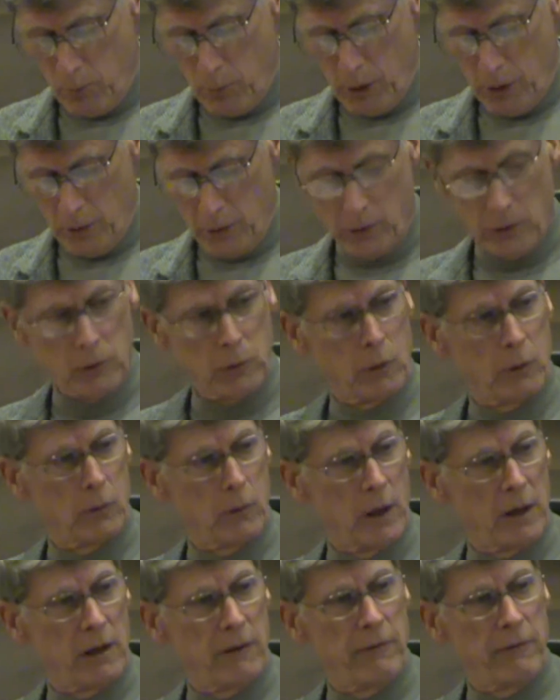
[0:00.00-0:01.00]
Mills were
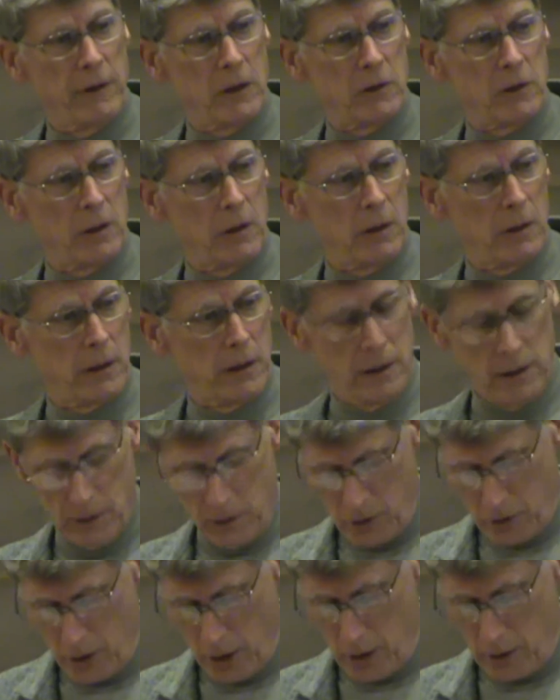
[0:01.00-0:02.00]
run efficiently
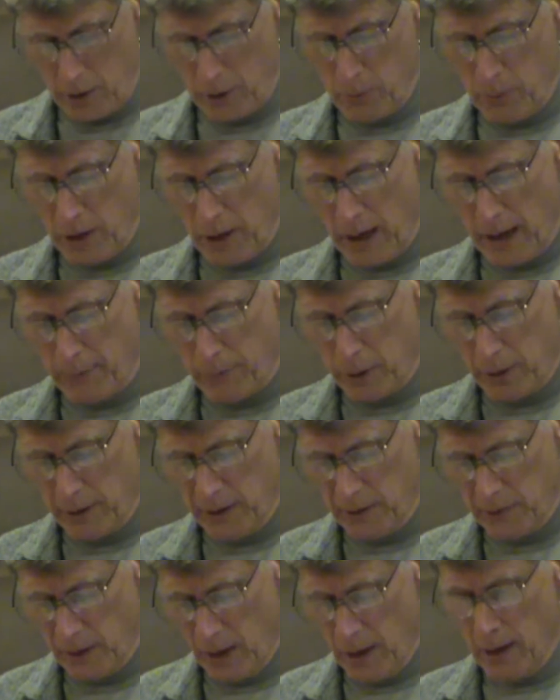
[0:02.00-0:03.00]
as chartered
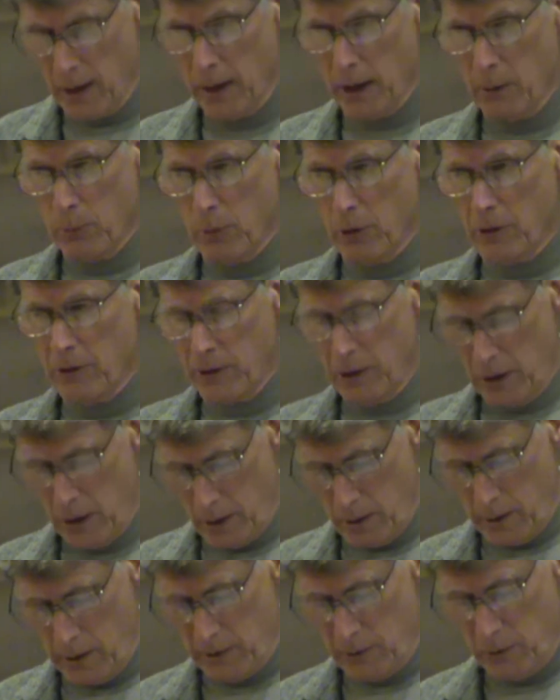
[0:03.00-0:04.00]
monopolies, and
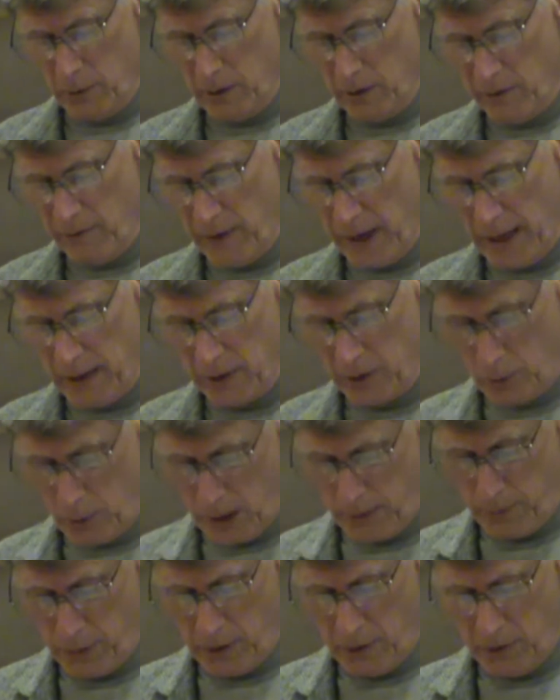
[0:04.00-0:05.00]
mercenaries with advanced
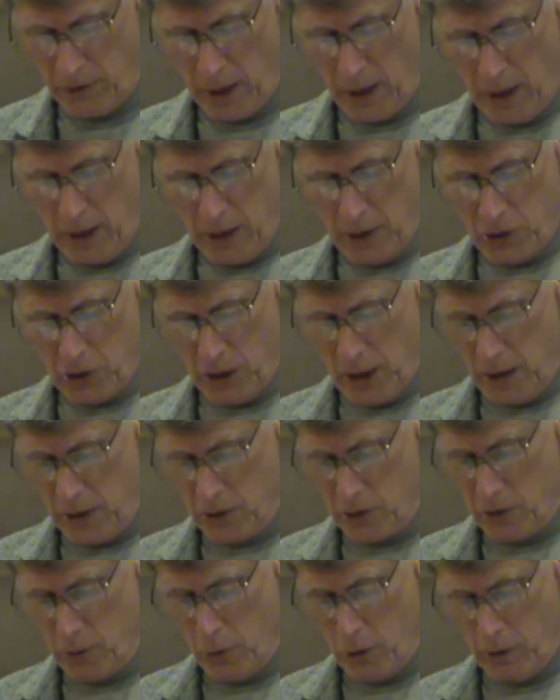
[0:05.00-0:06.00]
weapons
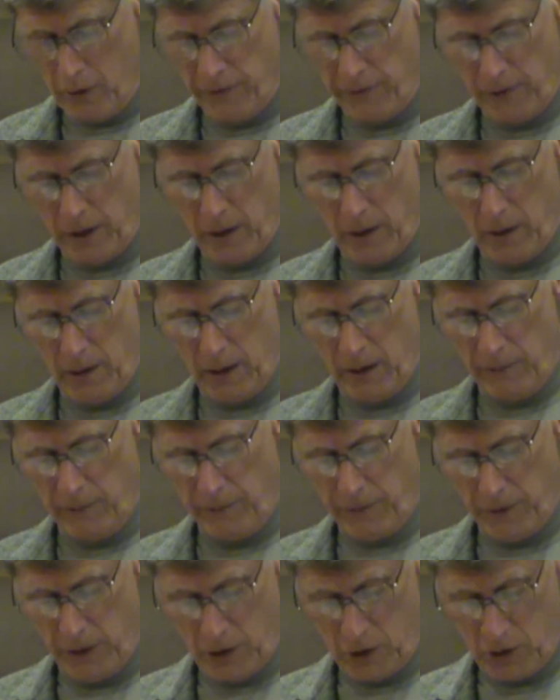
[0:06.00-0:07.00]
changed warfare and
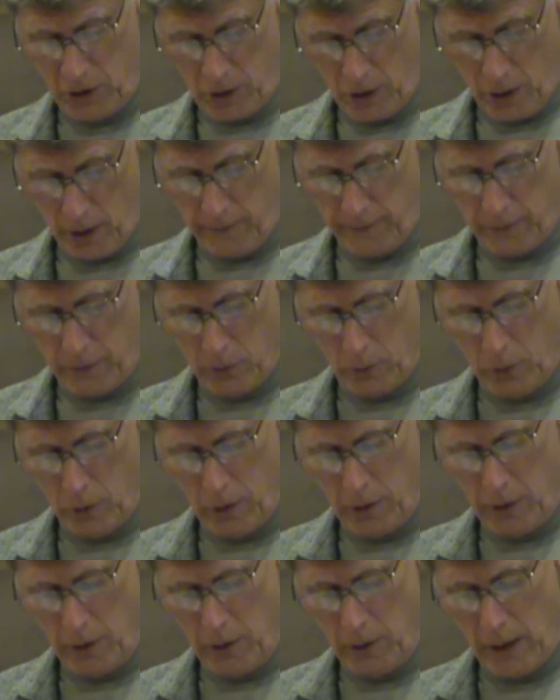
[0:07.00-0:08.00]
finished off the
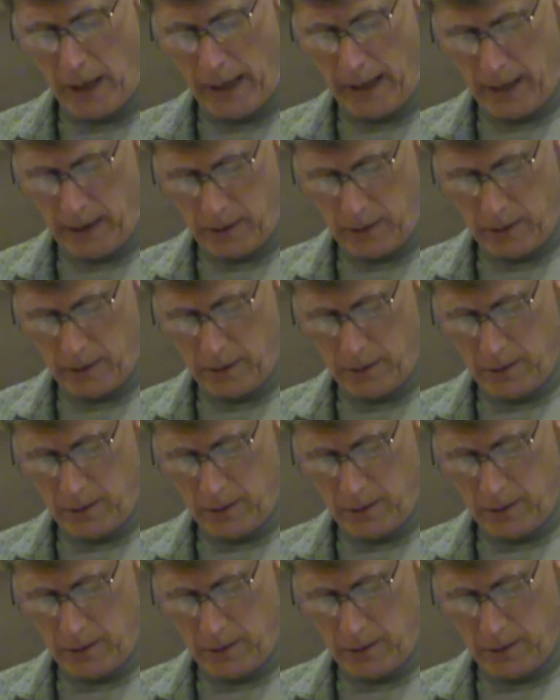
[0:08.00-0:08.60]
warrior knight.